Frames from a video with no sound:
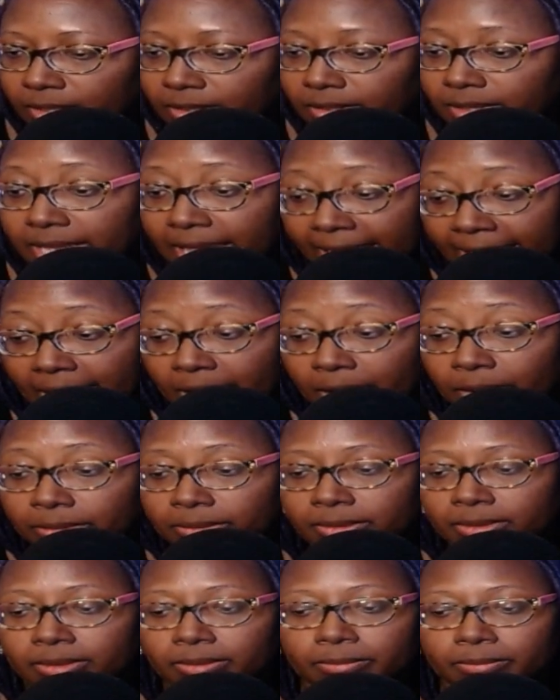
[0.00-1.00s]

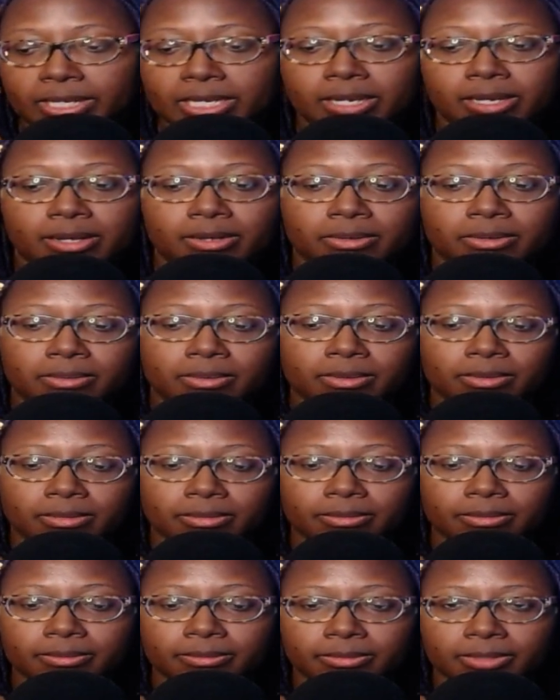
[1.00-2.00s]
Now we know
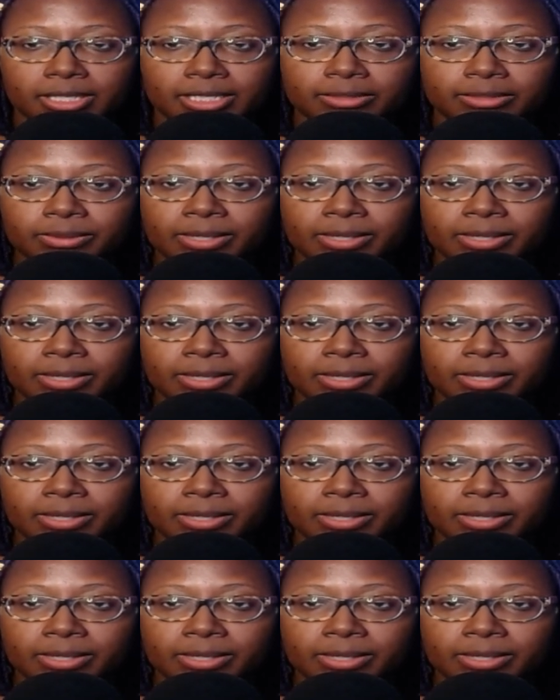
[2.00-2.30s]
because